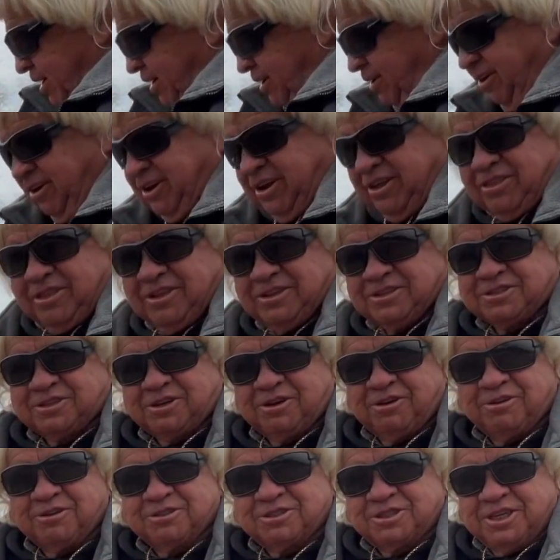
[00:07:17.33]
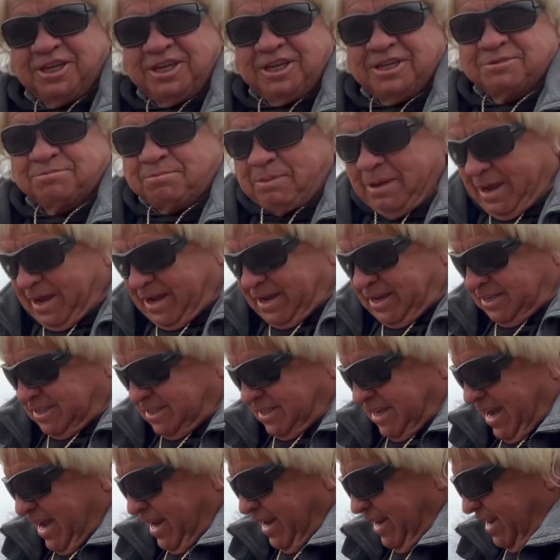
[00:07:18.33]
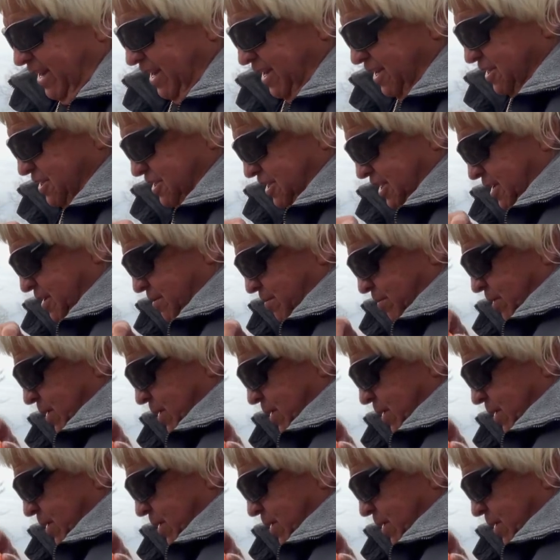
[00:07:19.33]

Look at this girl. She is bad excited, isn't she?